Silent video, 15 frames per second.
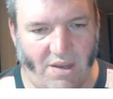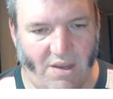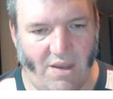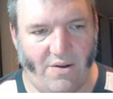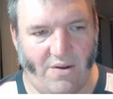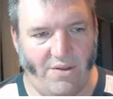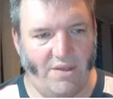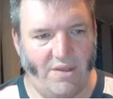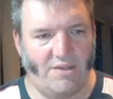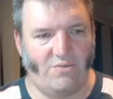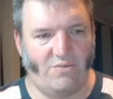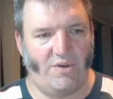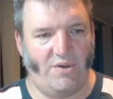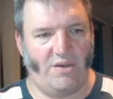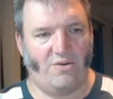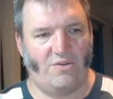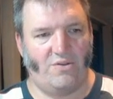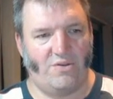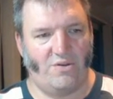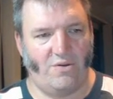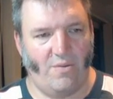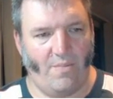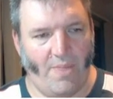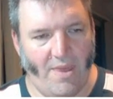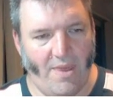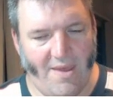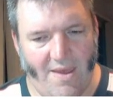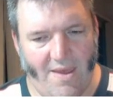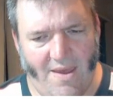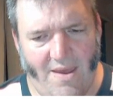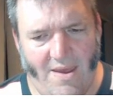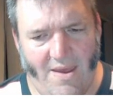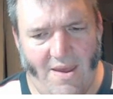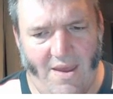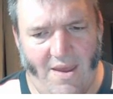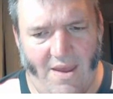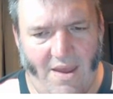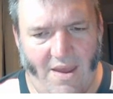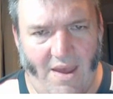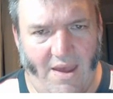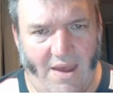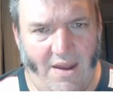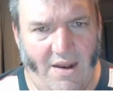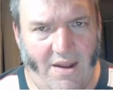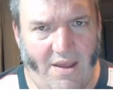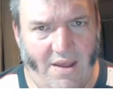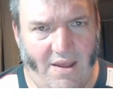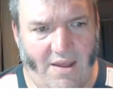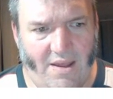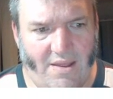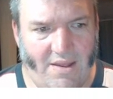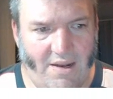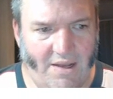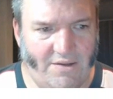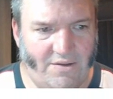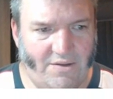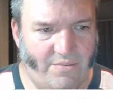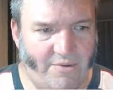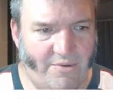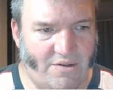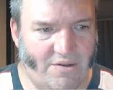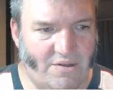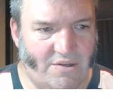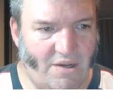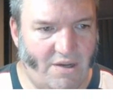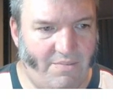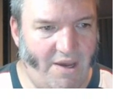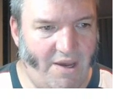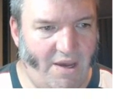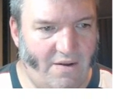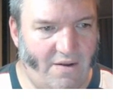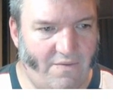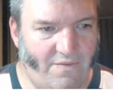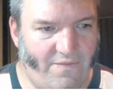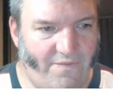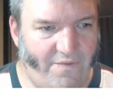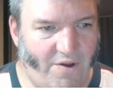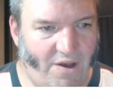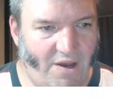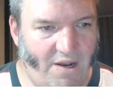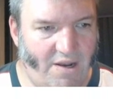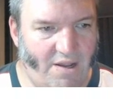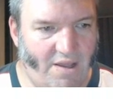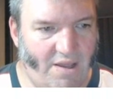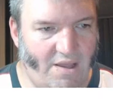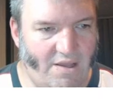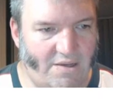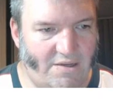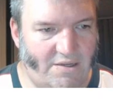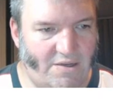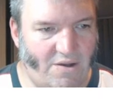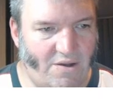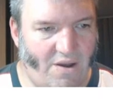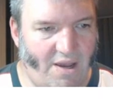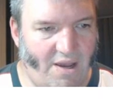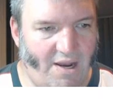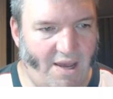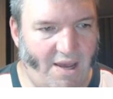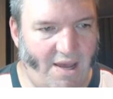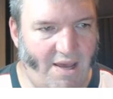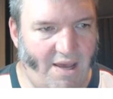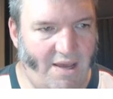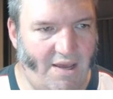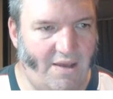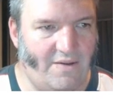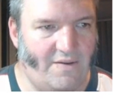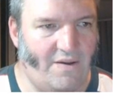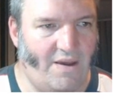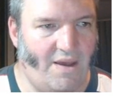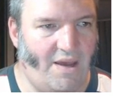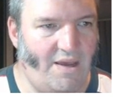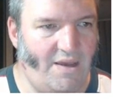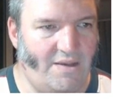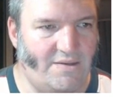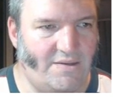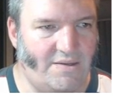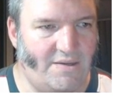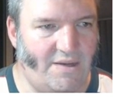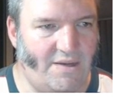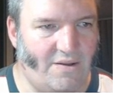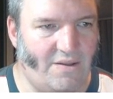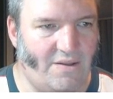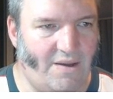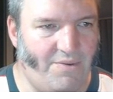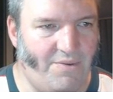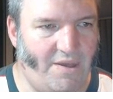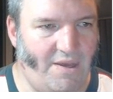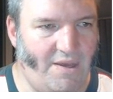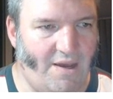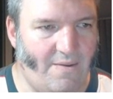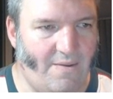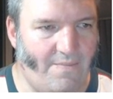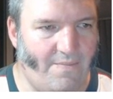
And I think that's where you got to. And the next little bit's not so bad. Find sine A. So A is this angle up here.